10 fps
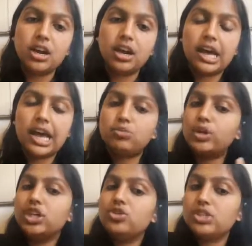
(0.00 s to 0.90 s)
and when a
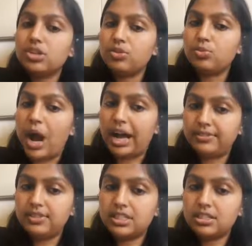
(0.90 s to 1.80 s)
user
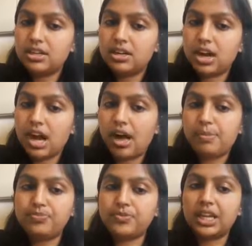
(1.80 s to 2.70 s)
arrives,
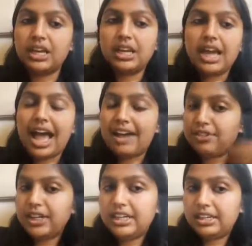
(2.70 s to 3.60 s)

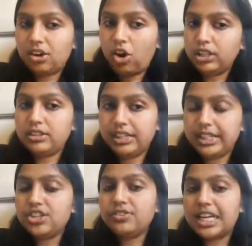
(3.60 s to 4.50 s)

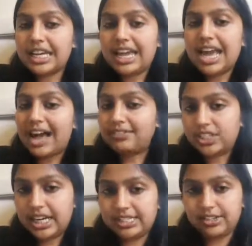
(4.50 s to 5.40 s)
each of the K
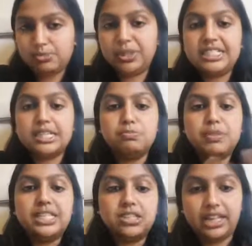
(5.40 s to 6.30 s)
advertisers places
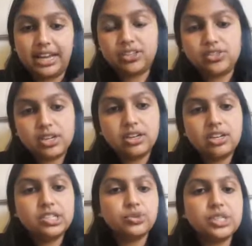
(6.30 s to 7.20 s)
bids on that user.
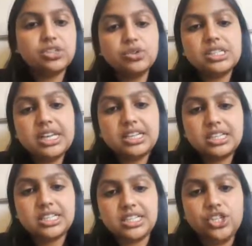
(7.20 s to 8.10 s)
So associated
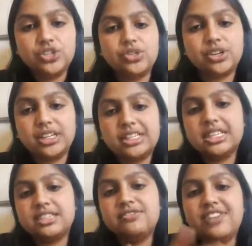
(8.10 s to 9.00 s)
to each user is
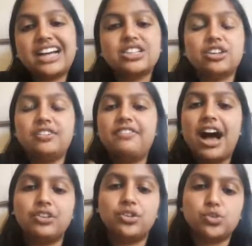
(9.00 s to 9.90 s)
this vector of
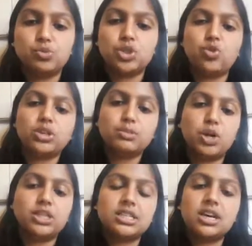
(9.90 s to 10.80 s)
values, which
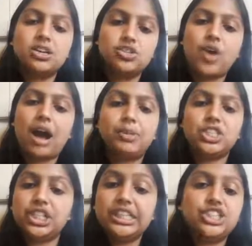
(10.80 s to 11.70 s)
corresponds to how
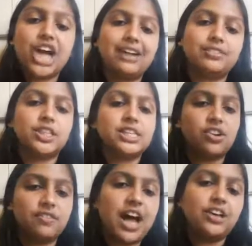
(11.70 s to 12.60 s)
much each
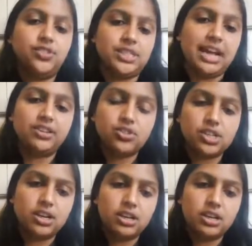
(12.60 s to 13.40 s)
advertiser values that user.